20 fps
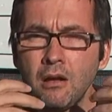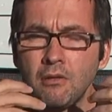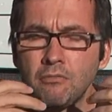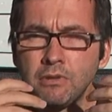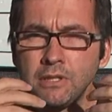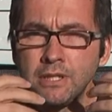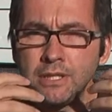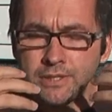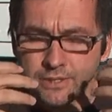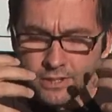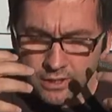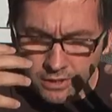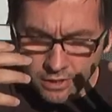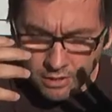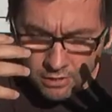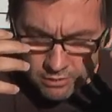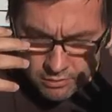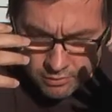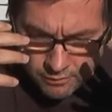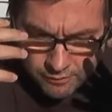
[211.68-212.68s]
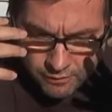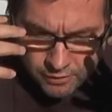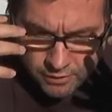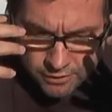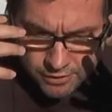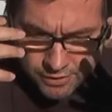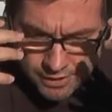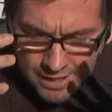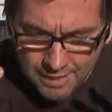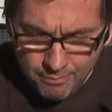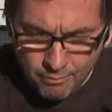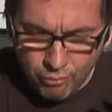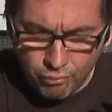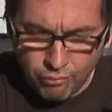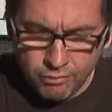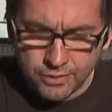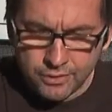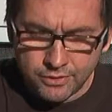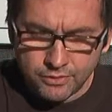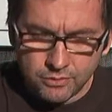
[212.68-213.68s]
releasing a lot of
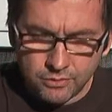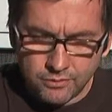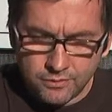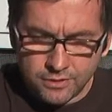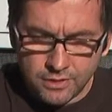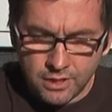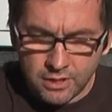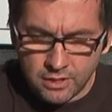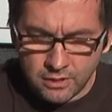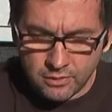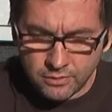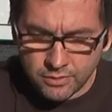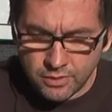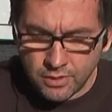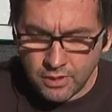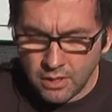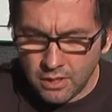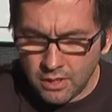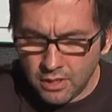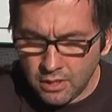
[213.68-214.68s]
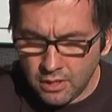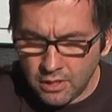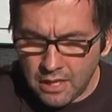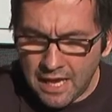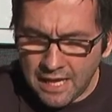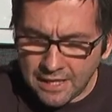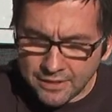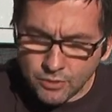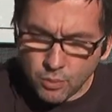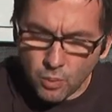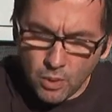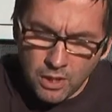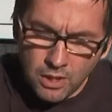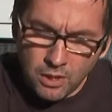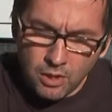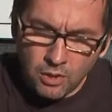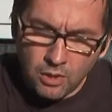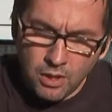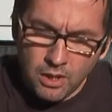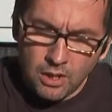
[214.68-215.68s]
contemporary sort of styles as
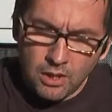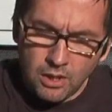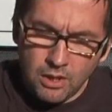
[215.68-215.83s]
well.